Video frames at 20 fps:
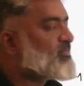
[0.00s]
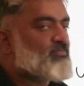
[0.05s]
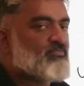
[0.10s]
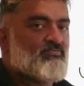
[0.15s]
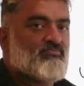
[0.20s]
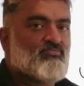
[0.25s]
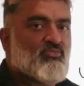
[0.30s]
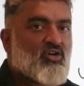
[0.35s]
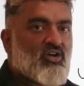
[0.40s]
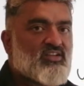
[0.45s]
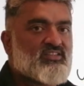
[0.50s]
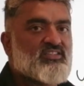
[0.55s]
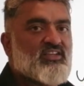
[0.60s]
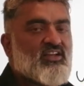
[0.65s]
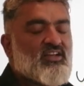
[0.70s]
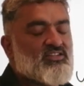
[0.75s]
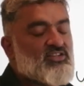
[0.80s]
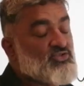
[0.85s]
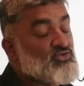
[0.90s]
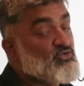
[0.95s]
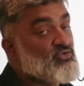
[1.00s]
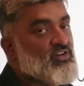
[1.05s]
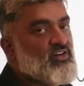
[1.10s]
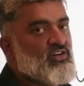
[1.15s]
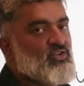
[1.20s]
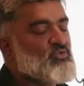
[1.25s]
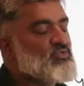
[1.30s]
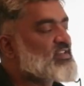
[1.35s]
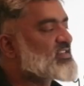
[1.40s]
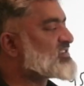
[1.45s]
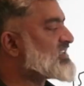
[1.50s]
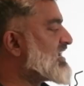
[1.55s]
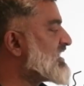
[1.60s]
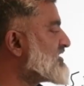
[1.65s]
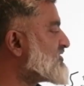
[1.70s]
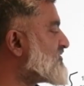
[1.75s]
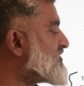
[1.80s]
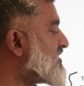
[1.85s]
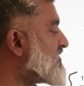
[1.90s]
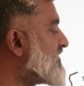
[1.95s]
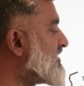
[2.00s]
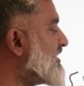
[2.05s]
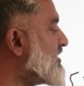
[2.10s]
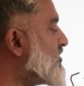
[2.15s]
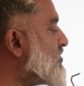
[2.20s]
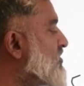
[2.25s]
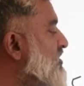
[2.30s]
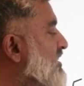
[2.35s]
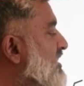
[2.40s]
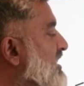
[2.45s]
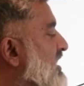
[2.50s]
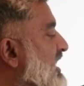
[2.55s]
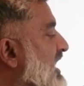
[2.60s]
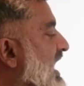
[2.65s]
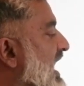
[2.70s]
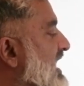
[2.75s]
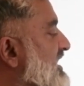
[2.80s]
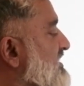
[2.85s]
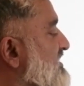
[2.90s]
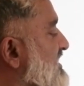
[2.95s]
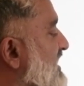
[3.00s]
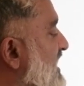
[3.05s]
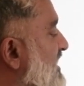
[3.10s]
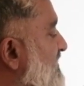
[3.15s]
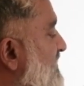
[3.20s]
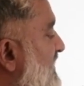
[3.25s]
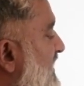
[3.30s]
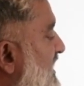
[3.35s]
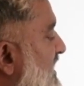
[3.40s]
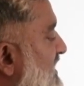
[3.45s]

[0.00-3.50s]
pause here just to reduce the size of the video and say figure